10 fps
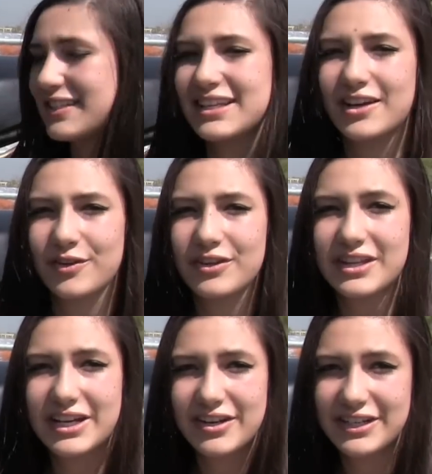That's how
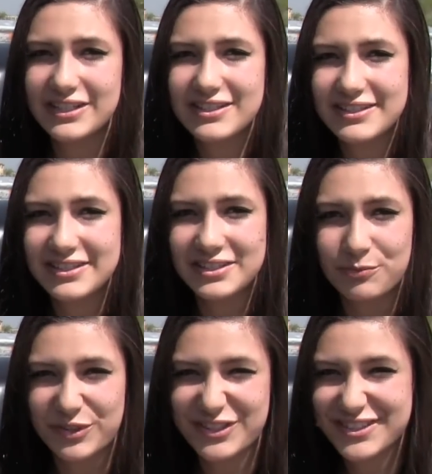the gearing
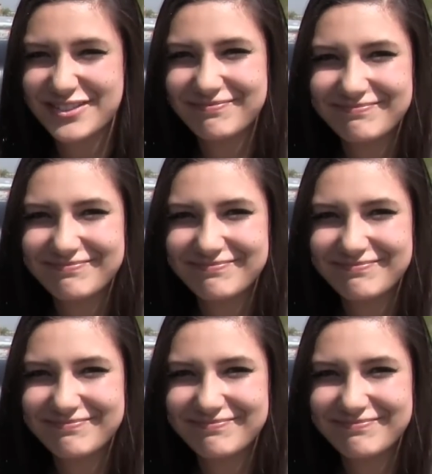system works.